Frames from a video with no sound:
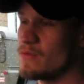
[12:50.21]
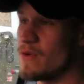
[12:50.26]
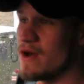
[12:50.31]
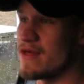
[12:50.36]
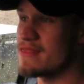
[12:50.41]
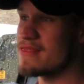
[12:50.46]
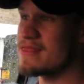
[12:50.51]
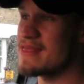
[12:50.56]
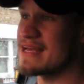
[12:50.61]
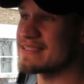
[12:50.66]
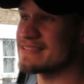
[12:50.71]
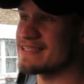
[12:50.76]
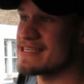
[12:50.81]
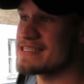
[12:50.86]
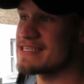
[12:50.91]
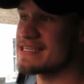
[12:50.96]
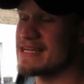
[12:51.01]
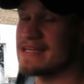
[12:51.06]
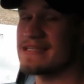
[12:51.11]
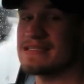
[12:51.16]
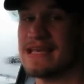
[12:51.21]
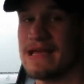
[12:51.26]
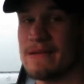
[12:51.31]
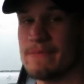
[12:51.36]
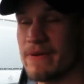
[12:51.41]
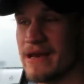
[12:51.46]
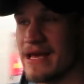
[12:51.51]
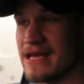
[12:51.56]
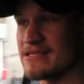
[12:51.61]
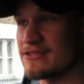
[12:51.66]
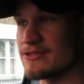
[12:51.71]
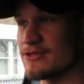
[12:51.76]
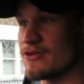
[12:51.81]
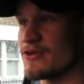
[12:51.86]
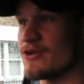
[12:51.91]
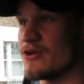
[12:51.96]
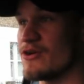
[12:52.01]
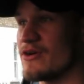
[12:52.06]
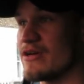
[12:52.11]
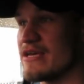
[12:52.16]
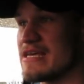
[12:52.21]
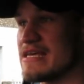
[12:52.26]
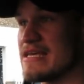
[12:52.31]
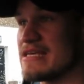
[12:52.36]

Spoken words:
Whether that's actually going to take place or not